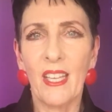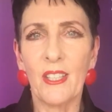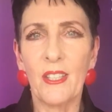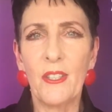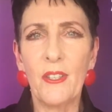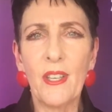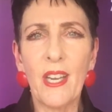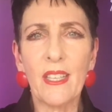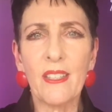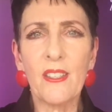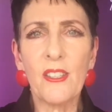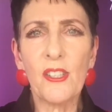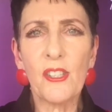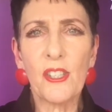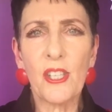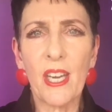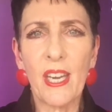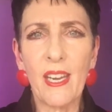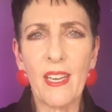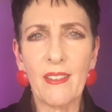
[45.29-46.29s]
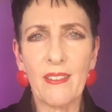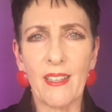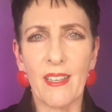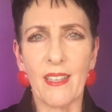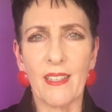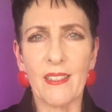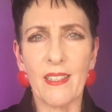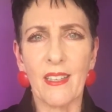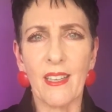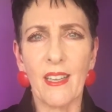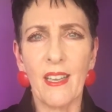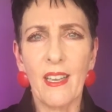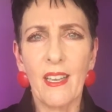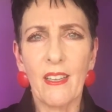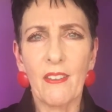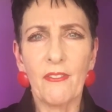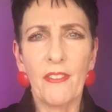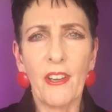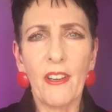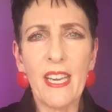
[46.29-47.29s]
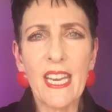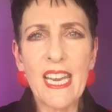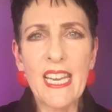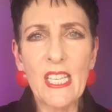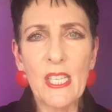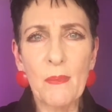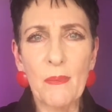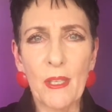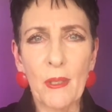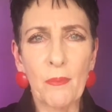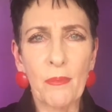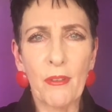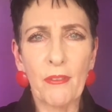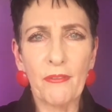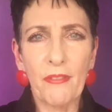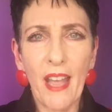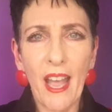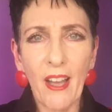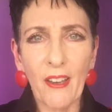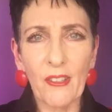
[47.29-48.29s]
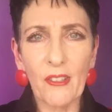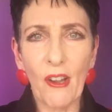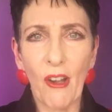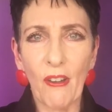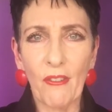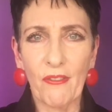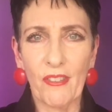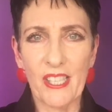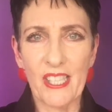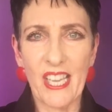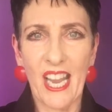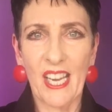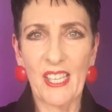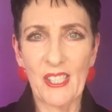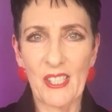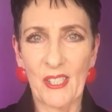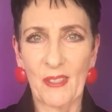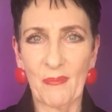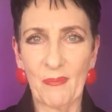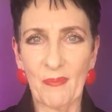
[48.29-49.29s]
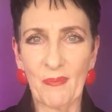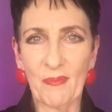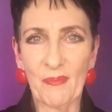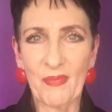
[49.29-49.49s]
You get to share things in a very intimate, profound conversation.